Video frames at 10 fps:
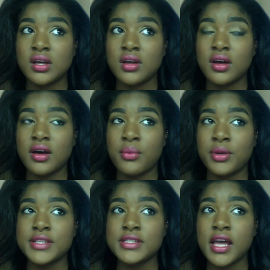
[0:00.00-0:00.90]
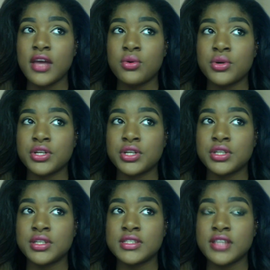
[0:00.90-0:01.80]
I want to say I ordered
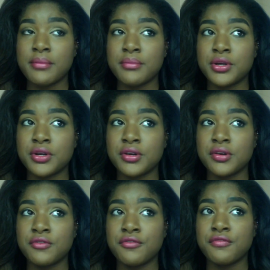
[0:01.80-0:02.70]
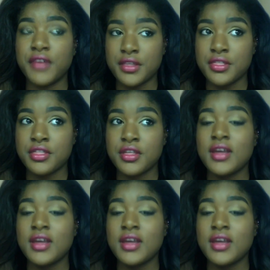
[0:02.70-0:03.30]
December 5th.